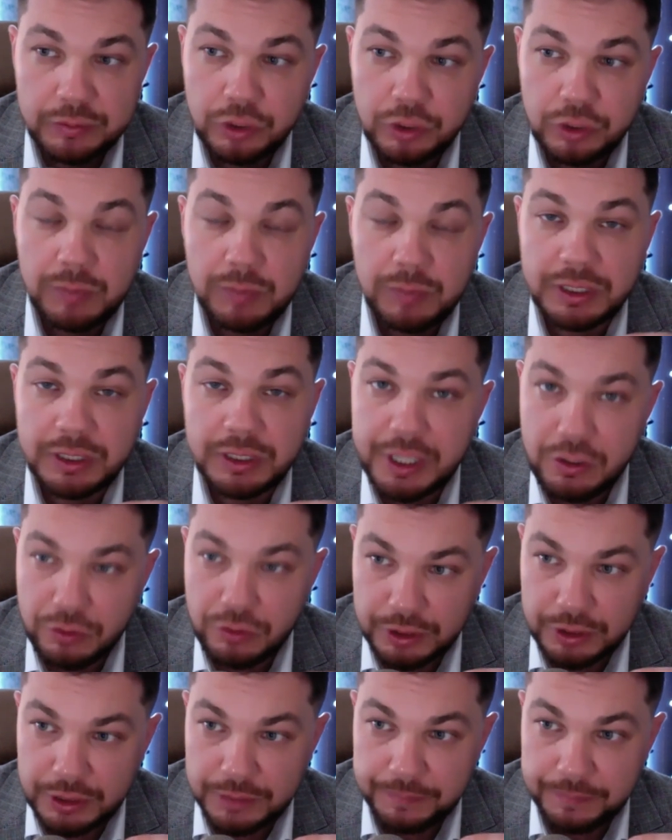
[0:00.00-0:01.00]
into
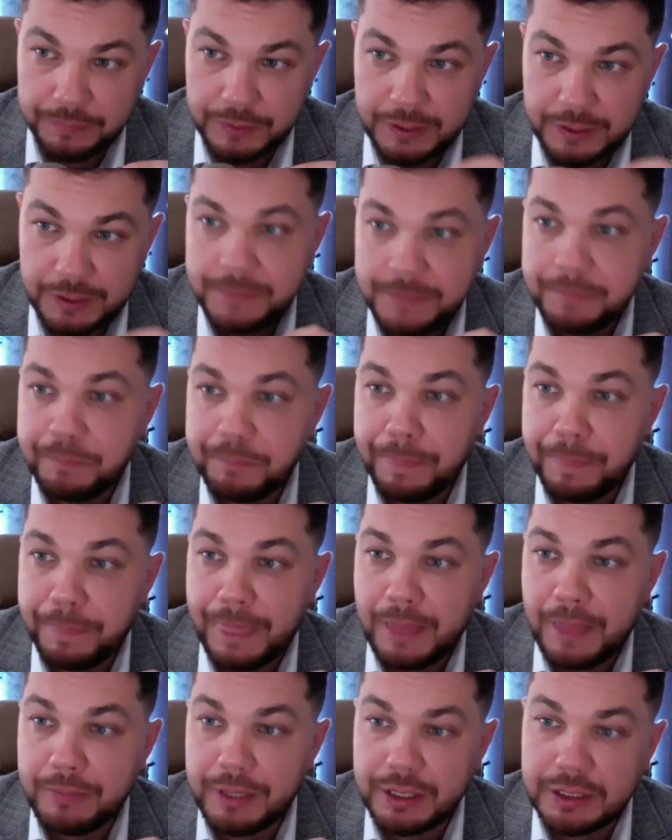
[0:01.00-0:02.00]
fertile soil, and
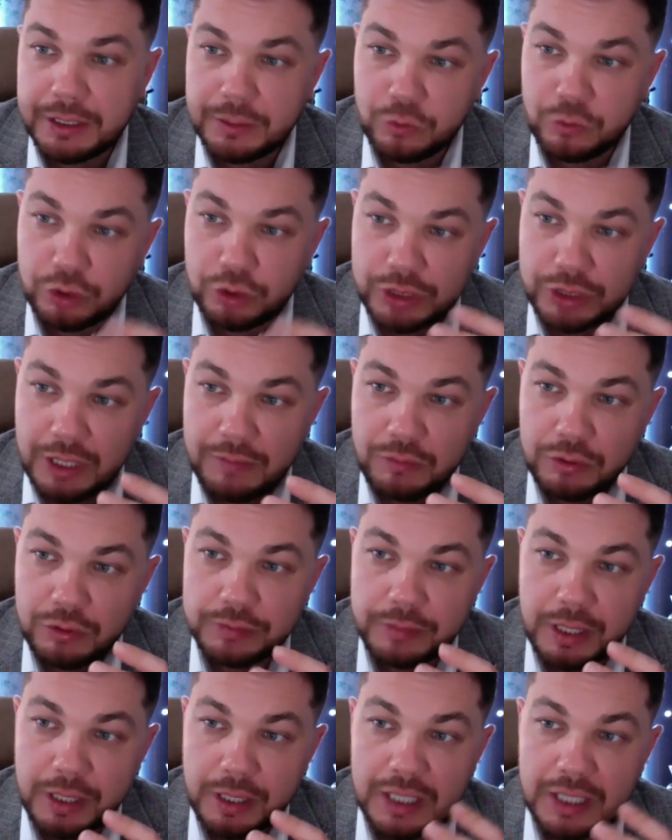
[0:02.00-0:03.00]
fertile soil
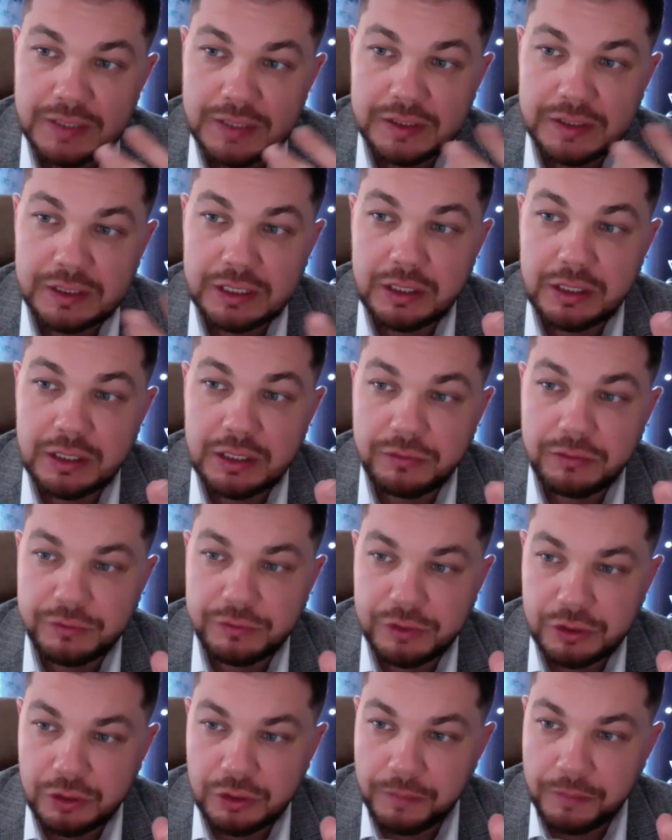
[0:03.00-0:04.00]
to make
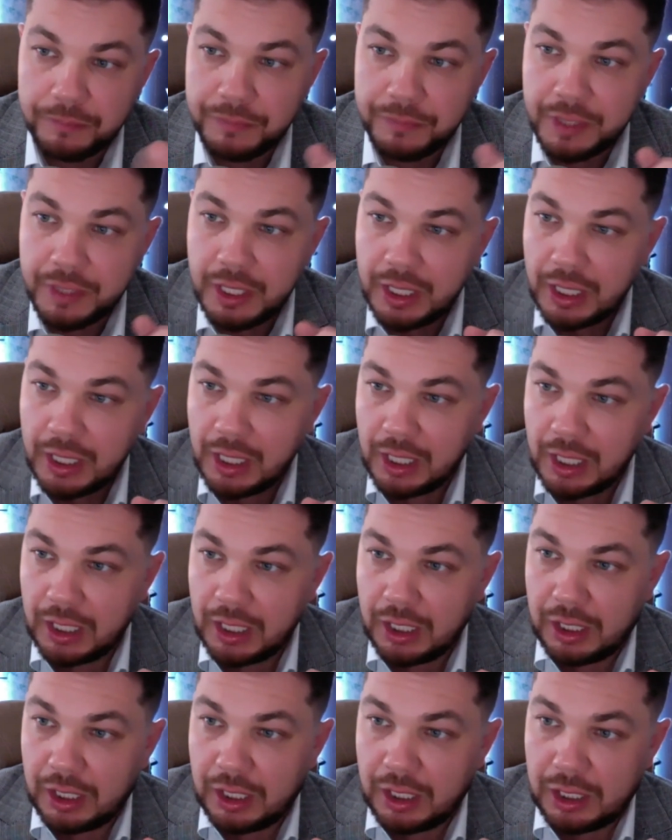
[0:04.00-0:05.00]
fertile soil even
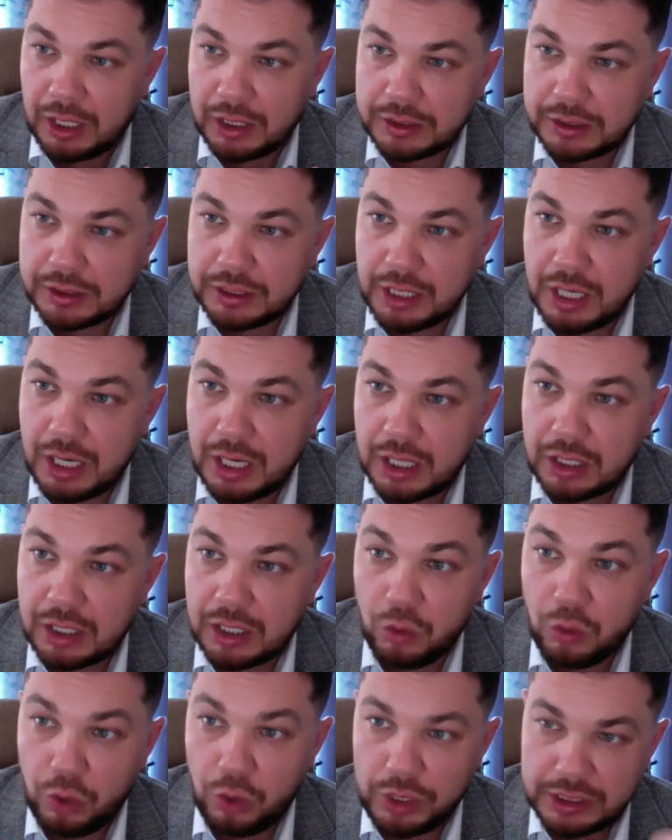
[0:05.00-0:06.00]
more fertile.
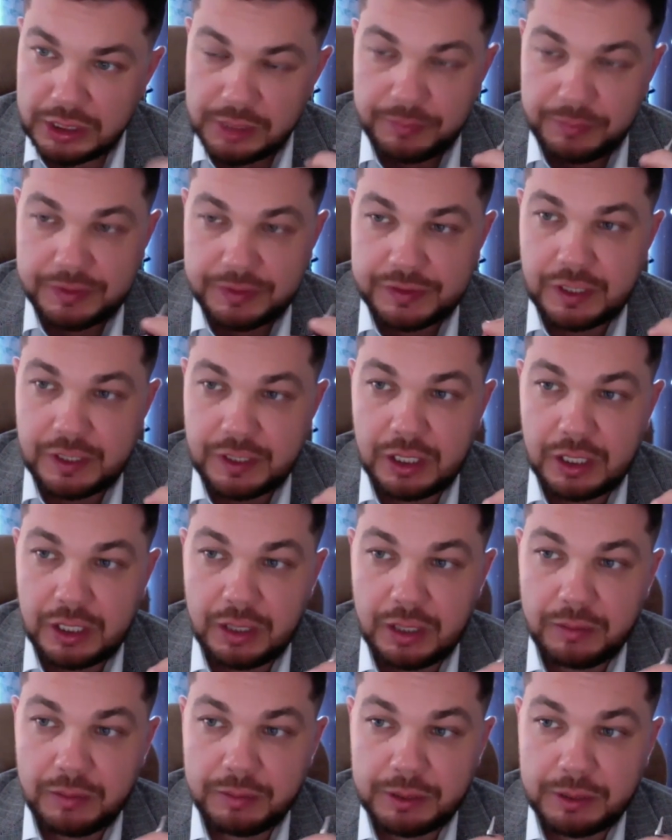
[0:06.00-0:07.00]
And
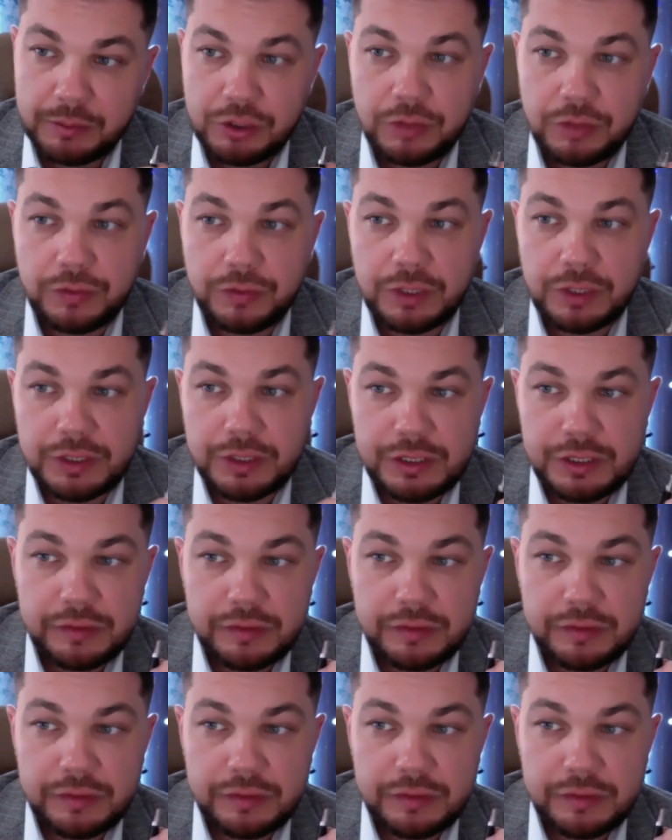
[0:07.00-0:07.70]
Olga says, because